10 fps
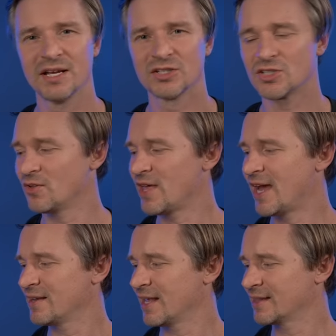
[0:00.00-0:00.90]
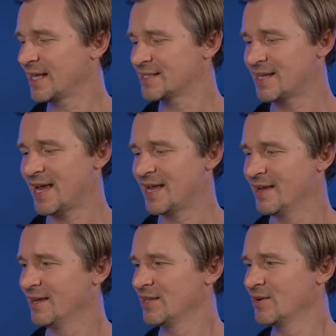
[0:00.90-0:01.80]
so that, like, let's say
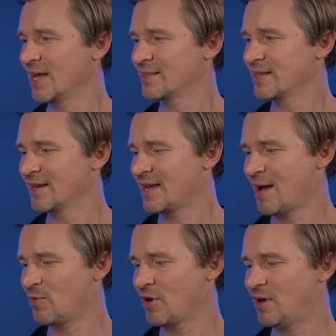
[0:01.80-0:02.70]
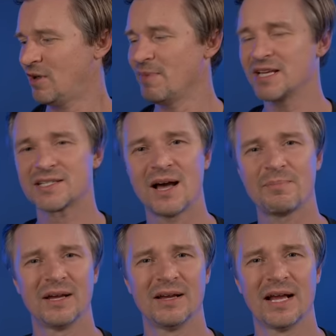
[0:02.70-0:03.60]
you got the camera all messed
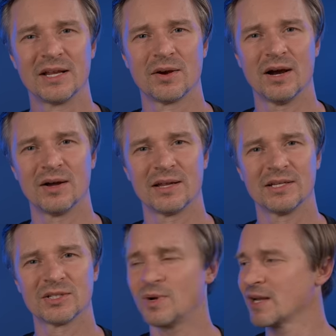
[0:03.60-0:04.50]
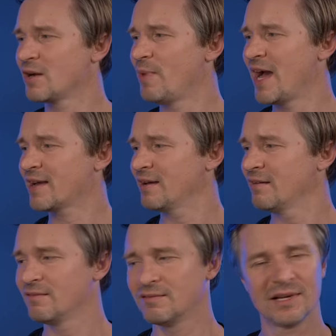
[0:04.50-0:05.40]
up and you just wanna go back,
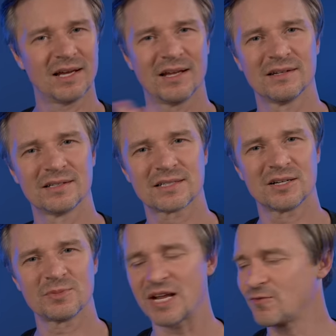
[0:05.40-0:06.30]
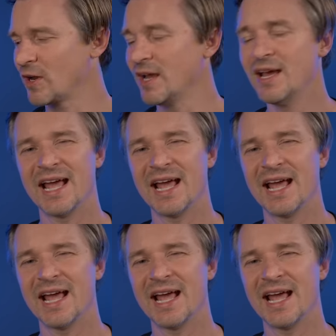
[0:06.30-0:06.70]
and it just goes back for you.